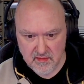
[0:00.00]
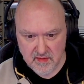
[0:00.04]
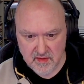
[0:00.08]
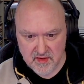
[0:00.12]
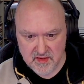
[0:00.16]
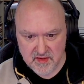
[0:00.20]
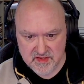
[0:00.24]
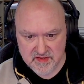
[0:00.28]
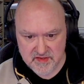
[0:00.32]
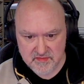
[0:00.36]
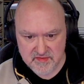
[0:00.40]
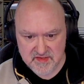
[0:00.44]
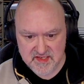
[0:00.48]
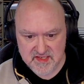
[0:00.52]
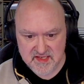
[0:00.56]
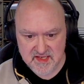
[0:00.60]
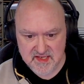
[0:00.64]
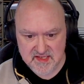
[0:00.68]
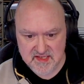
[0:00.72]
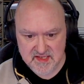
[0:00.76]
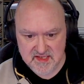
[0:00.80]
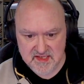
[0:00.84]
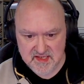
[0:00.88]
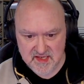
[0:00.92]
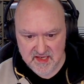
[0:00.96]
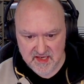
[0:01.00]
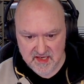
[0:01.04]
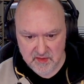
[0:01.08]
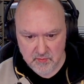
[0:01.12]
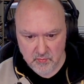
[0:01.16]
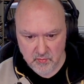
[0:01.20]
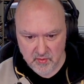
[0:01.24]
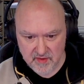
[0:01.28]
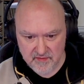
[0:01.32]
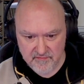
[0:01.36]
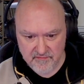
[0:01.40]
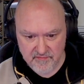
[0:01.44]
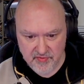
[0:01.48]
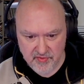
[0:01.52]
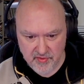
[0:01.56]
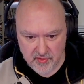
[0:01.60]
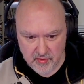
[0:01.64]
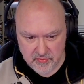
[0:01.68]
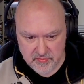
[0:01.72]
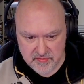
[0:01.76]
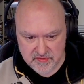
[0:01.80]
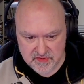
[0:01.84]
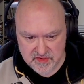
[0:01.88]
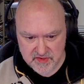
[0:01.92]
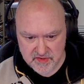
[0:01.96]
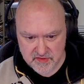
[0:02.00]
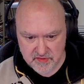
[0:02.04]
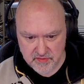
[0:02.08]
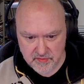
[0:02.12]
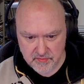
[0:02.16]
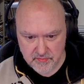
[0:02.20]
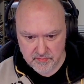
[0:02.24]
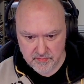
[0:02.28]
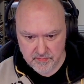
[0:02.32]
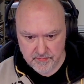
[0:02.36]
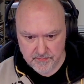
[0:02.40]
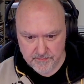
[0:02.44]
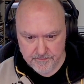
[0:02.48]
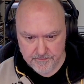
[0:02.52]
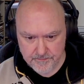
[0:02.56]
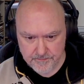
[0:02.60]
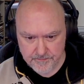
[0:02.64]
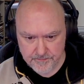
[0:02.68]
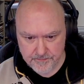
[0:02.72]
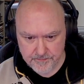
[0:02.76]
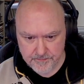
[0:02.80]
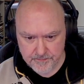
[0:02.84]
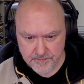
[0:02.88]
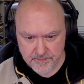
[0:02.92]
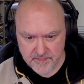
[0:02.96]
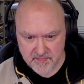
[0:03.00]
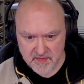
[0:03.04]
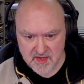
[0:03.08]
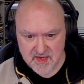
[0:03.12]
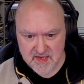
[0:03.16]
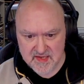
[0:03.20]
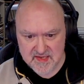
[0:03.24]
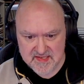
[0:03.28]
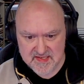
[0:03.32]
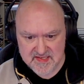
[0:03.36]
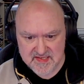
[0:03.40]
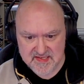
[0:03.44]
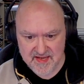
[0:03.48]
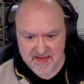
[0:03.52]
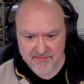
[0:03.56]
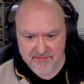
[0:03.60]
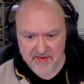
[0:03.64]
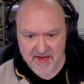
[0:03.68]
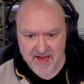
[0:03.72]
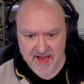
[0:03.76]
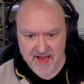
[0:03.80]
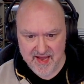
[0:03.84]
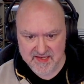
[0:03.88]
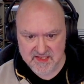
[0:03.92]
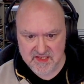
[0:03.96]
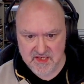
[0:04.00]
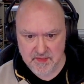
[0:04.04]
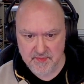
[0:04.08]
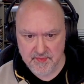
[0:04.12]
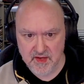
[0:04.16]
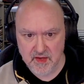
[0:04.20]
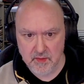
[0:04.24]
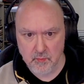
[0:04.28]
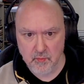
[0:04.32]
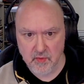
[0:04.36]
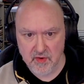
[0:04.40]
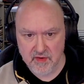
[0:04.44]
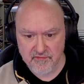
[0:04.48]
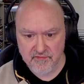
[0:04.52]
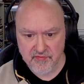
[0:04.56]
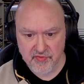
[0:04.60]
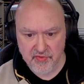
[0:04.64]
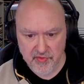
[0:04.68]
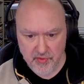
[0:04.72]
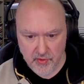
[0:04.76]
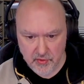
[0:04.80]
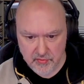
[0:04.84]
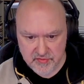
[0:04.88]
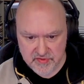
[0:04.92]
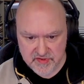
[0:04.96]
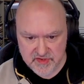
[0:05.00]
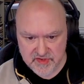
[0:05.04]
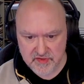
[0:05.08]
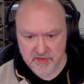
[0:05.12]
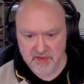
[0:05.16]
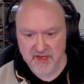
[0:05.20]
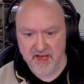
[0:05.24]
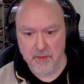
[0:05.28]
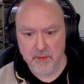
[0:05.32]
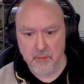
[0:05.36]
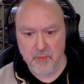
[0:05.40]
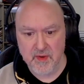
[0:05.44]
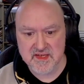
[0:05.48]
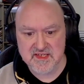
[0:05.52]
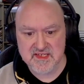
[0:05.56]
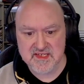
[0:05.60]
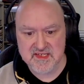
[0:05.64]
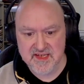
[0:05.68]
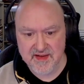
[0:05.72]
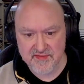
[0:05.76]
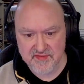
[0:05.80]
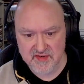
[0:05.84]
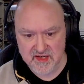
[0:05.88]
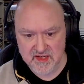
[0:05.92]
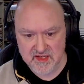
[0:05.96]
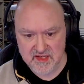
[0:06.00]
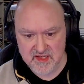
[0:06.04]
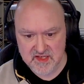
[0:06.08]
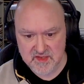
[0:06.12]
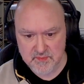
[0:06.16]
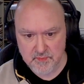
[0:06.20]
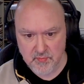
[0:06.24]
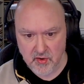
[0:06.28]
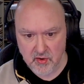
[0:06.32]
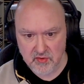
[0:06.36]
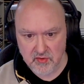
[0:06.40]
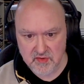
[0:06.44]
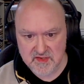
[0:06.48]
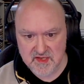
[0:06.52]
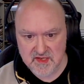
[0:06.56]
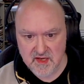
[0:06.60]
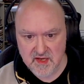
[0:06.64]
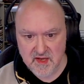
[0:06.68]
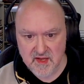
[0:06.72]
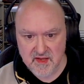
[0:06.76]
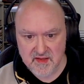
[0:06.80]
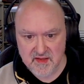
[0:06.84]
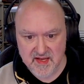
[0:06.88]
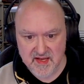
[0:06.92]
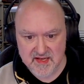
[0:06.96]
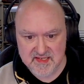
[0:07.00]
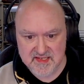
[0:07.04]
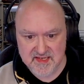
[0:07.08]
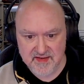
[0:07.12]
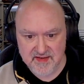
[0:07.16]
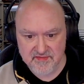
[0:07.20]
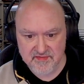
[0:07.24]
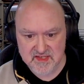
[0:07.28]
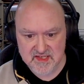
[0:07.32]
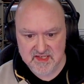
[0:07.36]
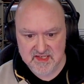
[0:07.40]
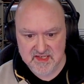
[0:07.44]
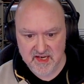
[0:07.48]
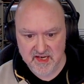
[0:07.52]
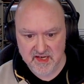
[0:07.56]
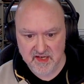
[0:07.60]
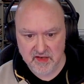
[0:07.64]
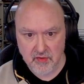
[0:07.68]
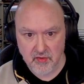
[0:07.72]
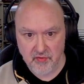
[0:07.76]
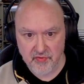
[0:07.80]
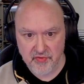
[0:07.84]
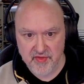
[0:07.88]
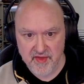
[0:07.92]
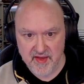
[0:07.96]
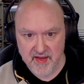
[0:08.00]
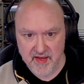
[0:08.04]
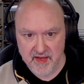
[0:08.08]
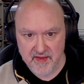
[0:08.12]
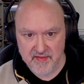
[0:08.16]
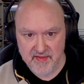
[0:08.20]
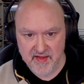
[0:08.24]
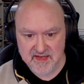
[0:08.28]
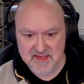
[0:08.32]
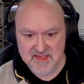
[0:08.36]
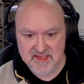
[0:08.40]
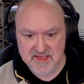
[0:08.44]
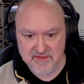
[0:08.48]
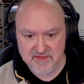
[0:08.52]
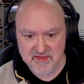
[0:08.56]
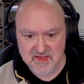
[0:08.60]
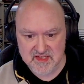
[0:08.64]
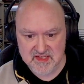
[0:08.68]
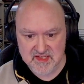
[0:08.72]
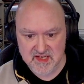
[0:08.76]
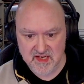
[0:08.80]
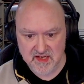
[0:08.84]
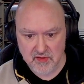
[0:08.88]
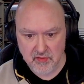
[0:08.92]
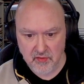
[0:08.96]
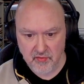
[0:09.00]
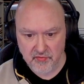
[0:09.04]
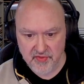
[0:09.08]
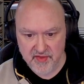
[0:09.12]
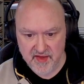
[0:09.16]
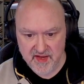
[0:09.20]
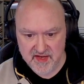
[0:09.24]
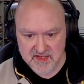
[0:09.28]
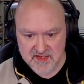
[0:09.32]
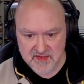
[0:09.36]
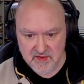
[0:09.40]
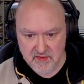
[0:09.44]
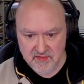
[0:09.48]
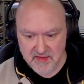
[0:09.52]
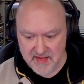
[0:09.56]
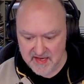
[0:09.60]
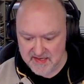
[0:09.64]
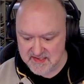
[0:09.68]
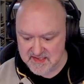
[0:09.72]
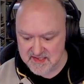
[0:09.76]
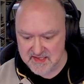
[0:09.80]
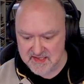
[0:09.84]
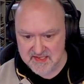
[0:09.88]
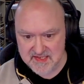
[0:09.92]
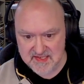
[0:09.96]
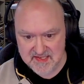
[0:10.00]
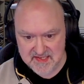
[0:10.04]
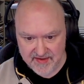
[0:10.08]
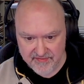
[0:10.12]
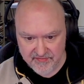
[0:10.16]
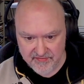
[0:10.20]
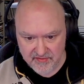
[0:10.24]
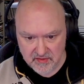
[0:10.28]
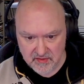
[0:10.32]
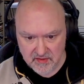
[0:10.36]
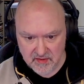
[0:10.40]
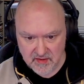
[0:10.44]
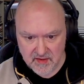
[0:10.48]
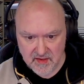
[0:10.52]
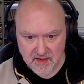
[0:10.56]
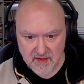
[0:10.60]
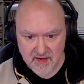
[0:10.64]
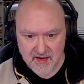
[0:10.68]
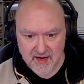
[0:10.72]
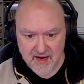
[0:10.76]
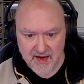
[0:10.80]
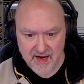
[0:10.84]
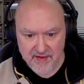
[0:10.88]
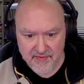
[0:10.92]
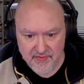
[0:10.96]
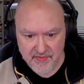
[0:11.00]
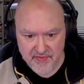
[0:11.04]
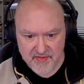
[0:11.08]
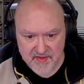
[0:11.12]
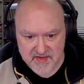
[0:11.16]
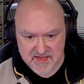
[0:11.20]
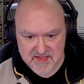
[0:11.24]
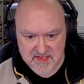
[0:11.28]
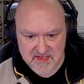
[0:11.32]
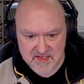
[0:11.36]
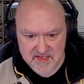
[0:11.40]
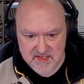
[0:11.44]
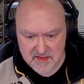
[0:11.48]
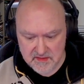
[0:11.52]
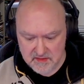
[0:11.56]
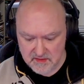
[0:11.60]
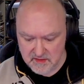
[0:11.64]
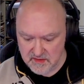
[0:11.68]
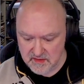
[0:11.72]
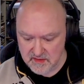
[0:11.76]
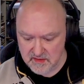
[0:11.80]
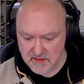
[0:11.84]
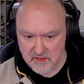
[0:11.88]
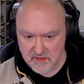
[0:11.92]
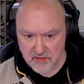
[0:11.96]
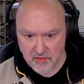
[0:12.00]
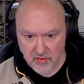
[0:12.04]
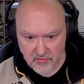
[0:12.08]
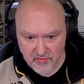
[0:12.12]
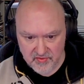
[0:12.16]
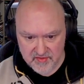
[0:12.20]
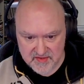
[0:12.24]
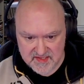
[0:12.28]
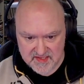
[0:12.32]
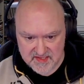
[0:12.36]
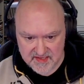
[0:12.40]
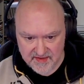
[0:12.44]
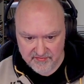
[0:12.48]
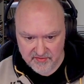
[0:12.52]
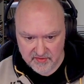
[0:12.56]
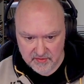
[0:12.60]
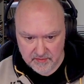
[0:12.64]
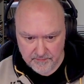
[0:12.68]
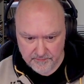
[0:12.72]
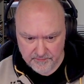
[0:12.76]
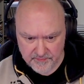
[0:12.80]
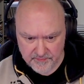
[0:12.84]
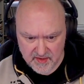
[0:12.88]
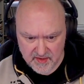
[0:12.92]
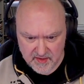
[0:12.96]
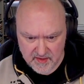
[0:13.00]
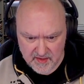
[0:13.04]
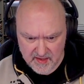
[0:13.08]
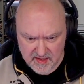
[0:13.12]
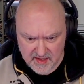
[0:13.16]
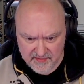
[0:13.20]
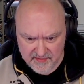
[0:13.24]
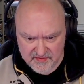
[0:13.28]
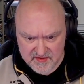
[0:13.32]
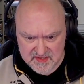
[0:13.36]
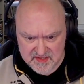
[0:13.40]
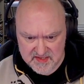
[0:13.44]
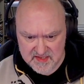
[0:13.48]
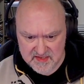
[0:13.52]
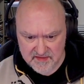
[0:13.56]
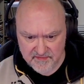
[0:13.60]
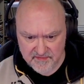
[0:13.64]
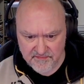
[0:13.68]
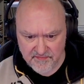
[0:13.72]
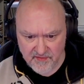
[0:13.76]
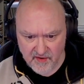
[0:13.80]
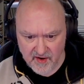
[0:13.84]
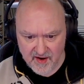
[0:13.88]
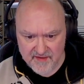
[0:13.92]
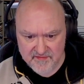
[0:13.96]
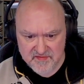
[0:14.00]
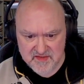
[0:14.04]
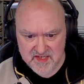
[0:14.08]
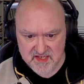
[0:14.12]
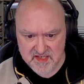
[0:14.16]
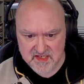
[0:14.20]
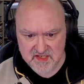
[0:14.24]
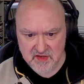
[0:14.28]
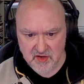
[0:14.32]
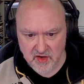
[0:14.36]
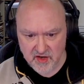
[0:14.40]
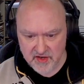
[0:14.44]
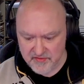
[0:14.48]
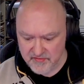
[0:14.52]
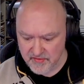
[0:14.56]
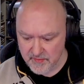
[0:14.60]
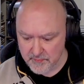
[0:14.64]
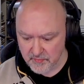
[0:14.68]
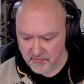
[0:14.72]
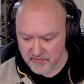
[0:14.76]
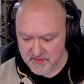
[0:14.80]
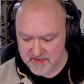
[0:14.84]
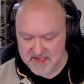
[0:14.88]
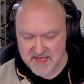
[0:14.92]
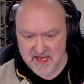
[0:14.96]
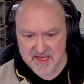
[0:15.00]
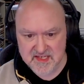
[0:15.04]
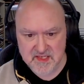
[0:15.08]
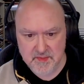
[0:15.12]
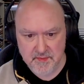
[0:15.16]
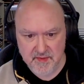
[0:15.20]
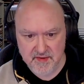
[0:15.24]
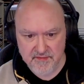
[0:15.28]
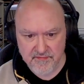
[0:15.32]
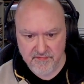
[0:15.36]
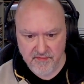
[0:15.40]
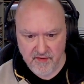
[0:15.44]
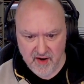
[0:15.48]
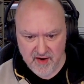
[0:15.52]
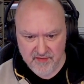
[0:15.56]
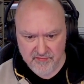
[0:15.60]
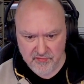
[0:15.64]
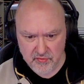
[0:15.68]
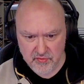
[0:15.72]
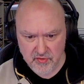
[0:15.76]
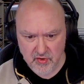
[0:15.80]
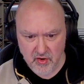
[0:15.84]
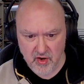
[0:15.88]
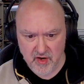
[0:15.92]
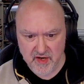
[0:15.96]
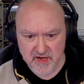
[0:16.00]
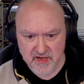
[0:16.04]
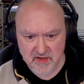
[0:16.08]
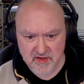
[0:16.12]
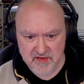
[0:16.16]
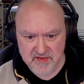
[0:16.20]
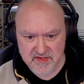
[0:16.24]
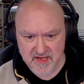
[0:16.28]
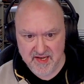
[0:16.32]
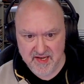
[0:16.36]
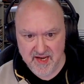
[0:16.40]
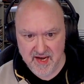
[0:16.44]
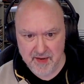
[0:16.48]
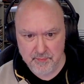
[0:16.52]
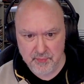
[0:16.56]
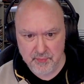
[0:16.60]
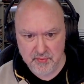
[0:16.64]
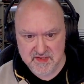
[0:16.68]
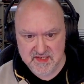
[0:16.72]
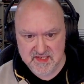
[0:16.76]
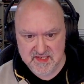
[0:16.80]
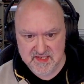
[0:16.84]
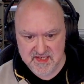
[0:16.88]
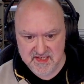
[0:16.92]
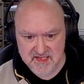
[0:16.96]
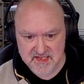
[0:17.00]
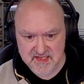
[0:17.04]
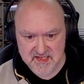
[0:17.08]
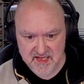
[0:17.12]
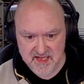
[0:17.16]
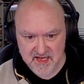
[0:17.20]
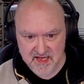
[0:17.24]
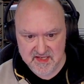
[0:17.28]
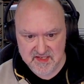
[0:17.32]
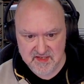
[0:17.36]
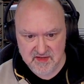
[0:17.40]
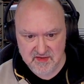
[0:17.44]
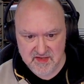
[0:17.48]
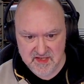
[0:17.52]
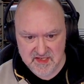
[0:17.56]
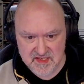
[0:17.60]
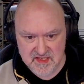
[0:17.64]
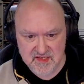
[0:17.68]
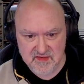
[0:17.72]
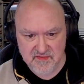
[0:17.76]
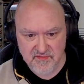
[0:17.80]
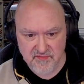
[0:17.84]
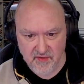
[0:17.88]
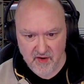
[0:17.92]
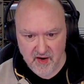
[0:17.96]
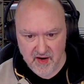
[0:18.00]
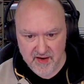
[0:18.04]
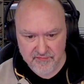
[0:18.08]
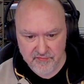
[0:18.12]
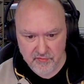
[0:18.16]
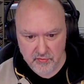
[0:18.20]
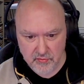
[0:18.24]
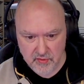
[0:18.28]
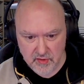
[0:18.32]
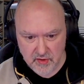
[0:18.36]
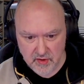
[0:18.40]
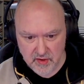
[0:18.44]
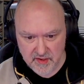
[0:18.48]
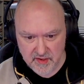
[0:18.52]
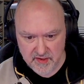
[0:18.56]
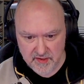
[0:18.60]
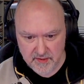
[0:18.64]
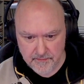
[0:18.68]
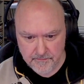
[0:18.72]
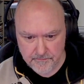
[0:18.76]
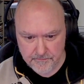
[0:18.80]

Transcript: So six is in one of those two. Seven has to be in one of those two. Yeah, where's seven in this box? That seven saying not there, that seven saying not there. So that's the seven. And this is not the seven. And this is a five, six, nine triple. This has to be five or nine because I can't put six there. So this is five or nine.